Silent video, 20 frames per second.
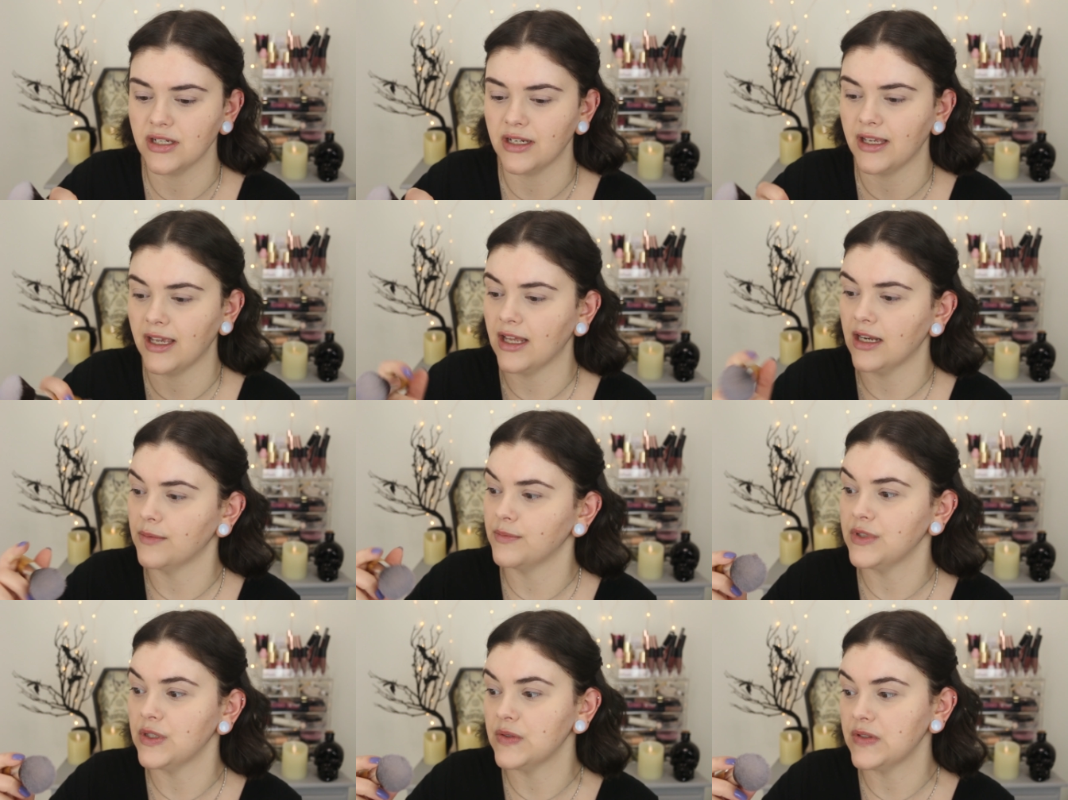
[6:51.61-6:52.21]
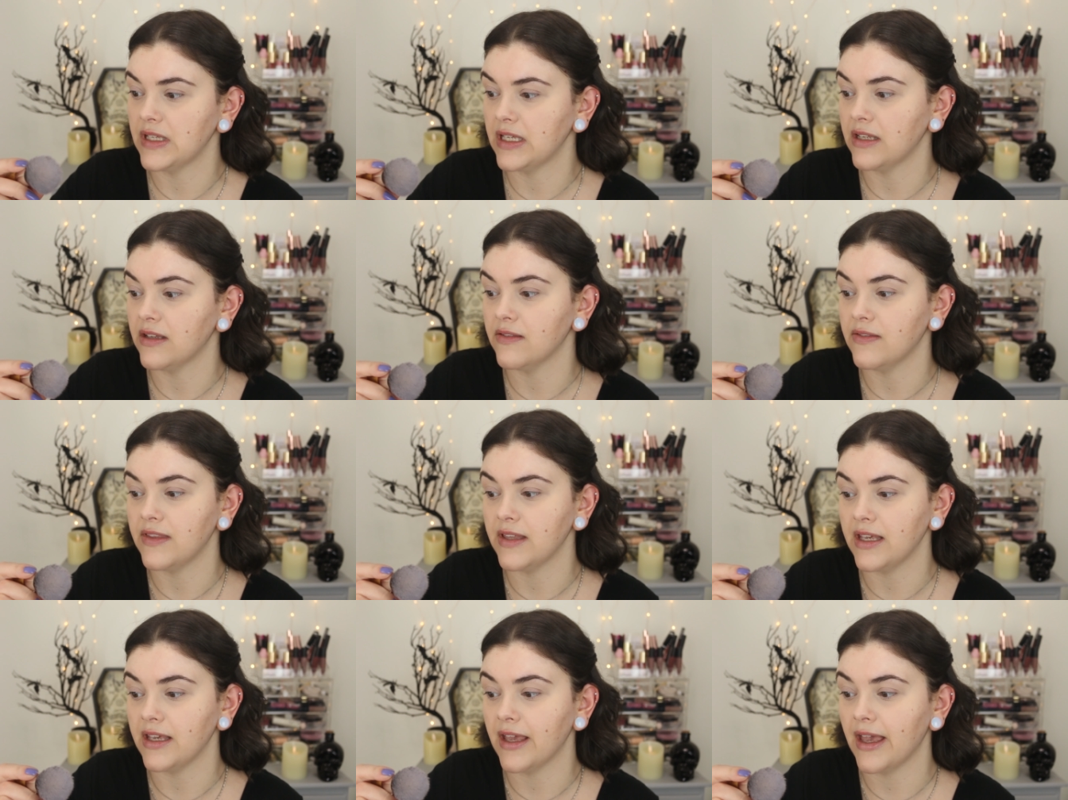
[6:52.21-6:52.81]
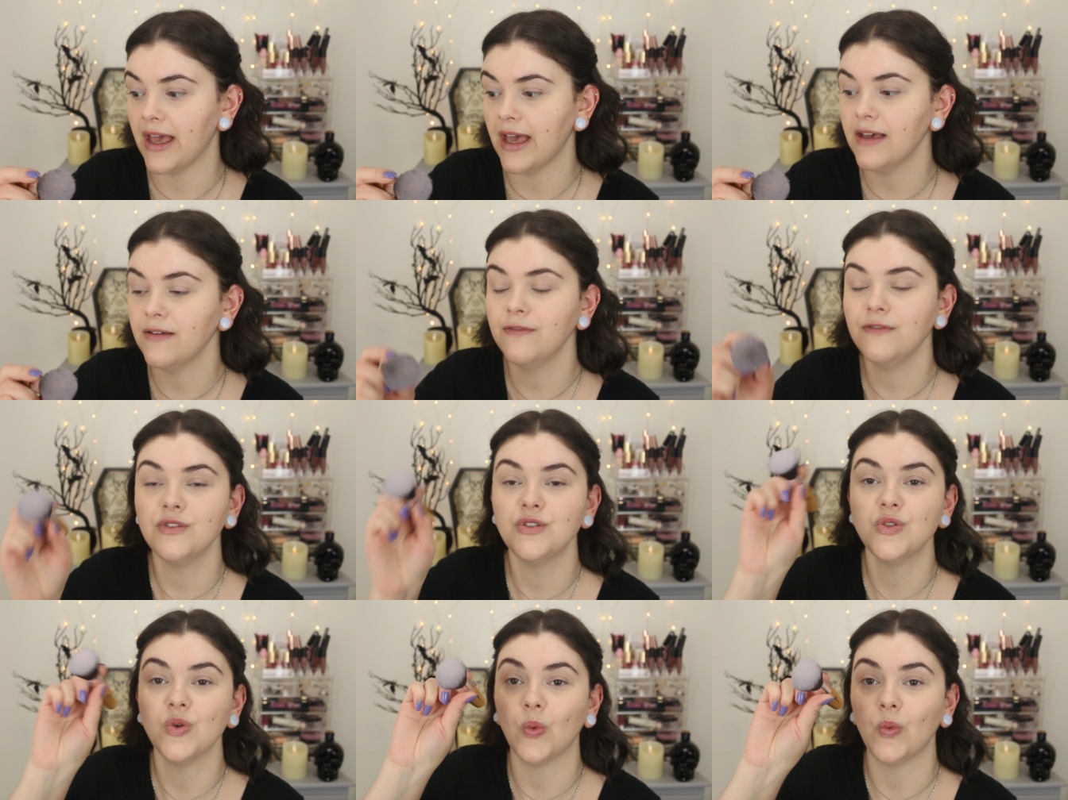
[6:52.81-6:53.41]
Again, I'm using the
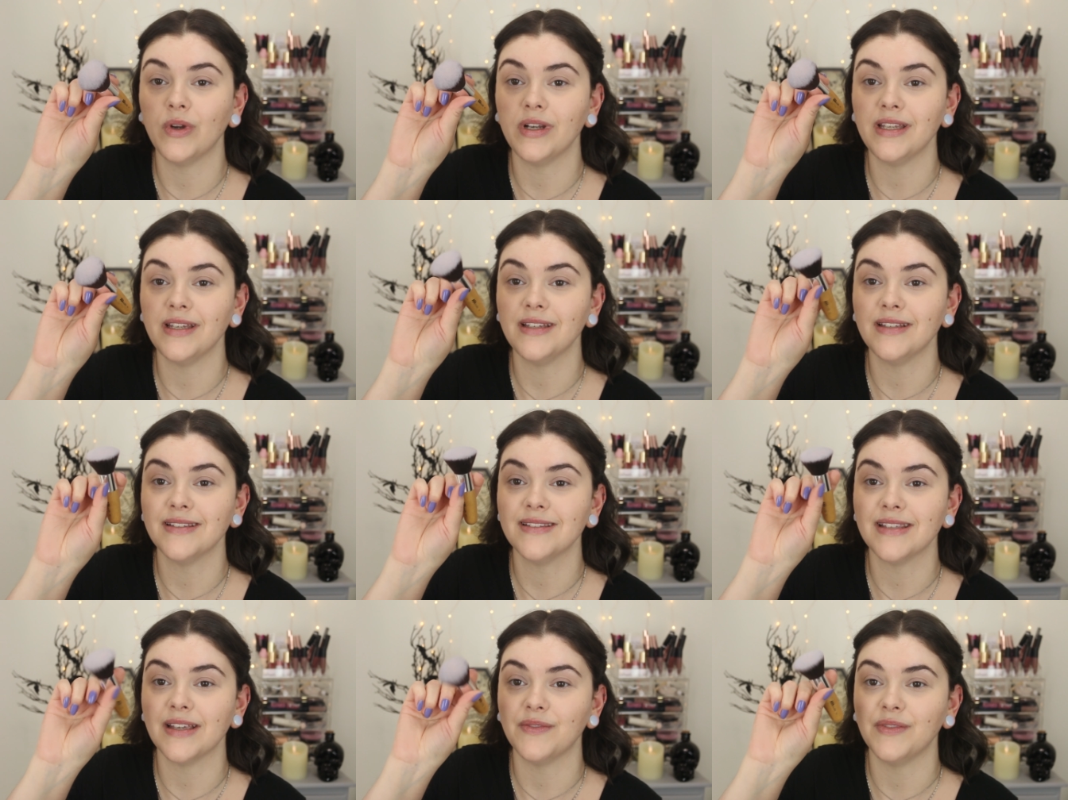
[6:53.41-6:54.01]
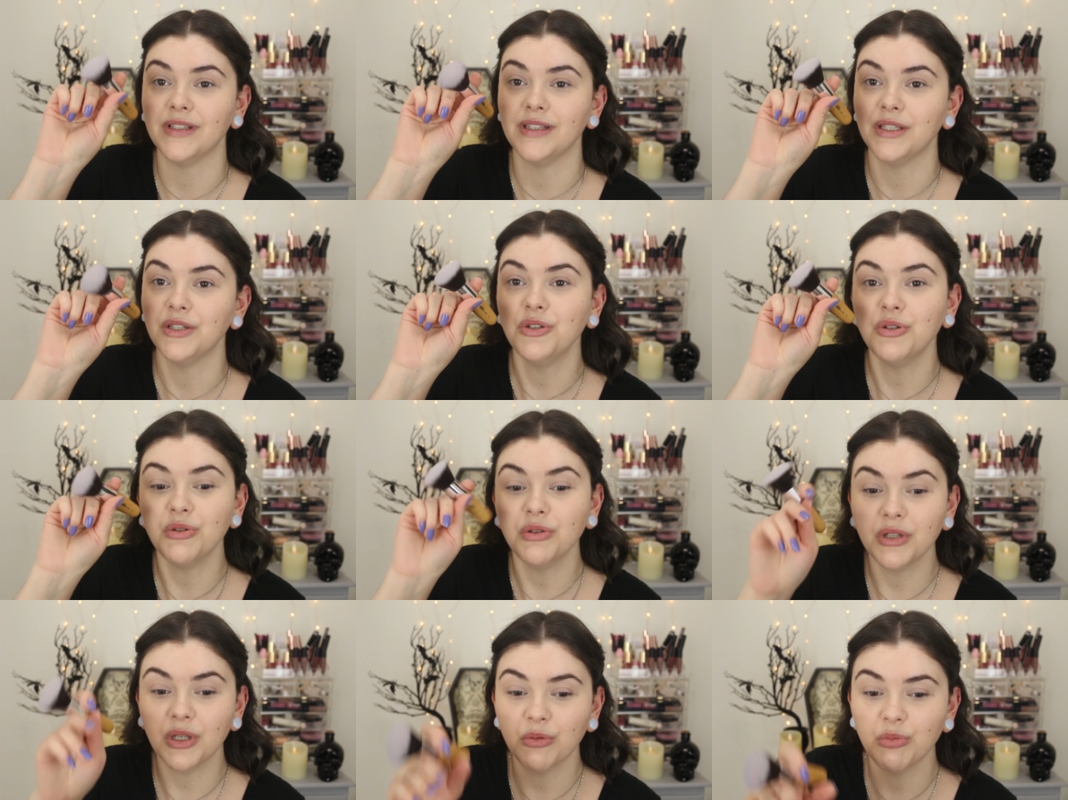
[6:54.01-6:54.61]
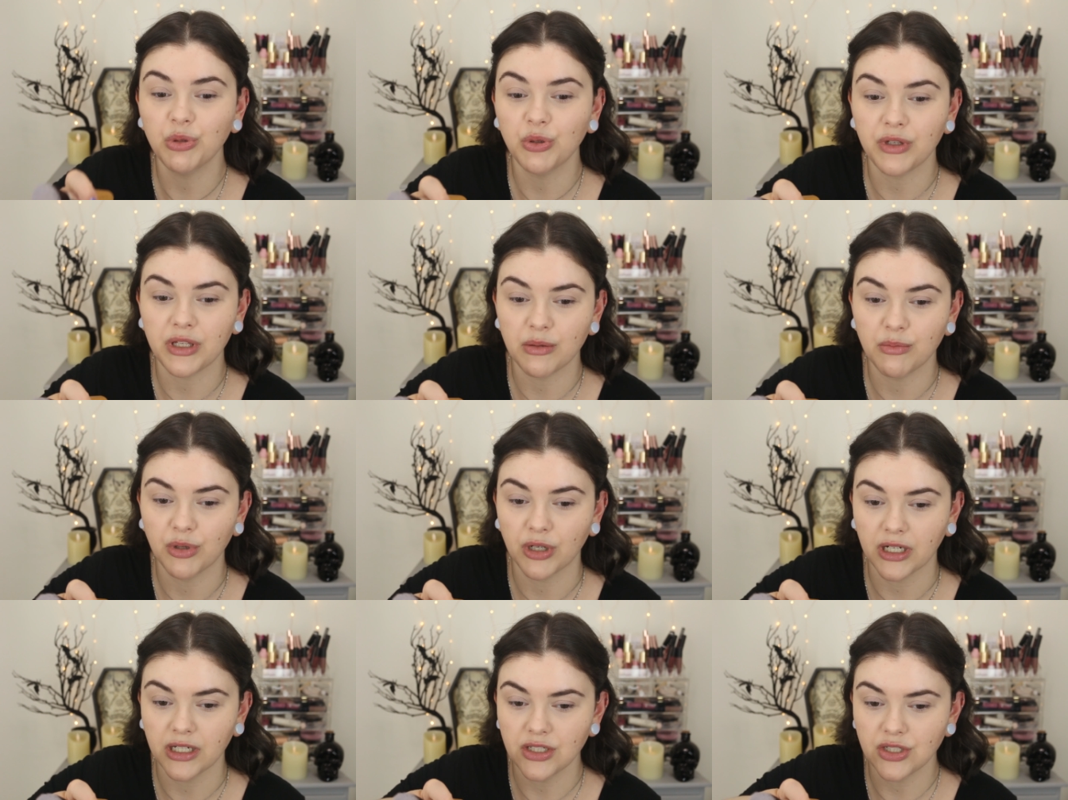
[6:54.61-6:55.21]
F27 little kabuki
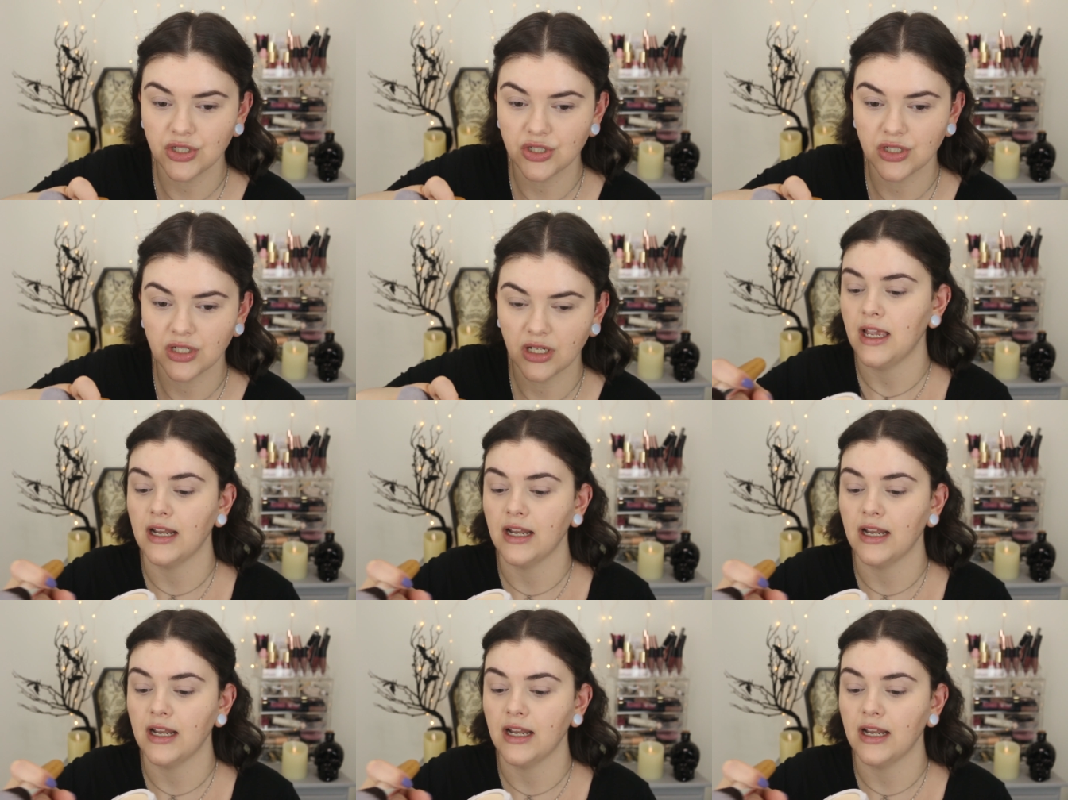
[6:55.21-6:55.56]
brush,